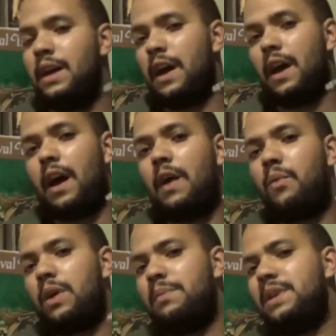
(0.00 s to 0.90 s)
I
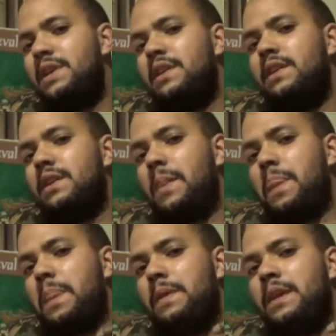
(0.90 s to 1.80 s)
want to be
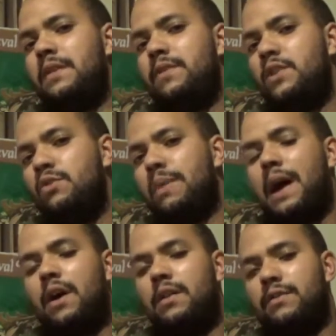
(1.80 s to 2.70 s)
giving you my
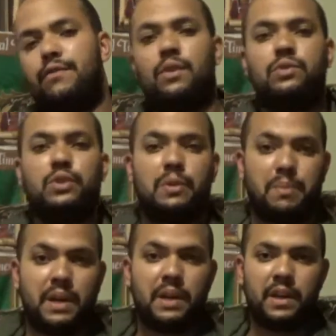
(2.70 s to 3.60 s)
unfiltered
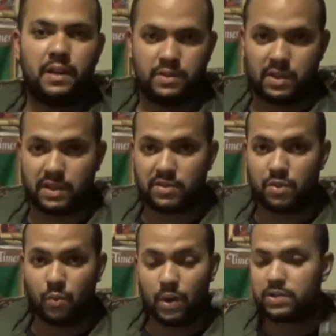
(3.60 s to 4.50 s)
opinions as to
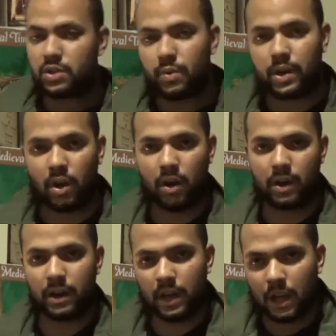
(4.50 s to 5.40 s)
what's going
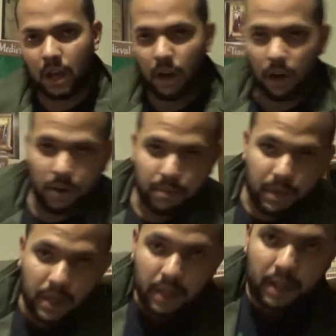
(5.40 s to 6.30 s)
on,
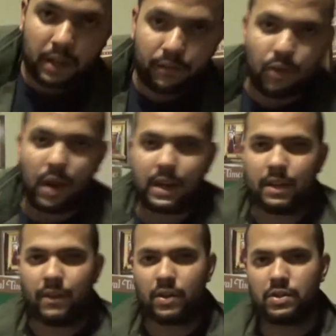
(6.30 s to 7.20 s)
and a variety
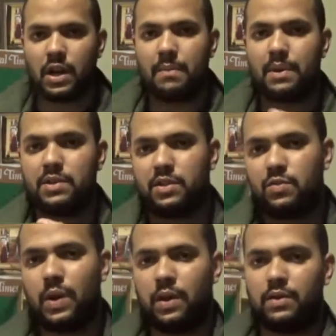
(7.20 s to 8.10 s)
of other topics as
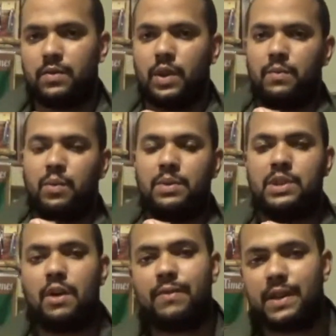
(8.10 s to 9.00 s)
well, and we'll be
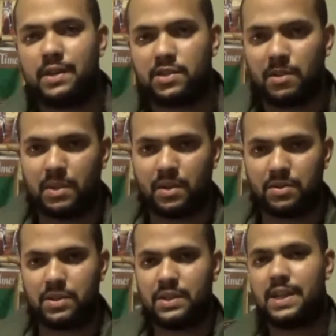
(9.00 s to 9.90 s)
delving into some of those
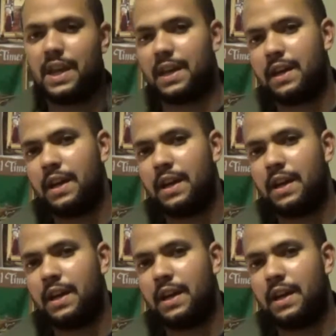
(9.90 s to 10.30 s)
today.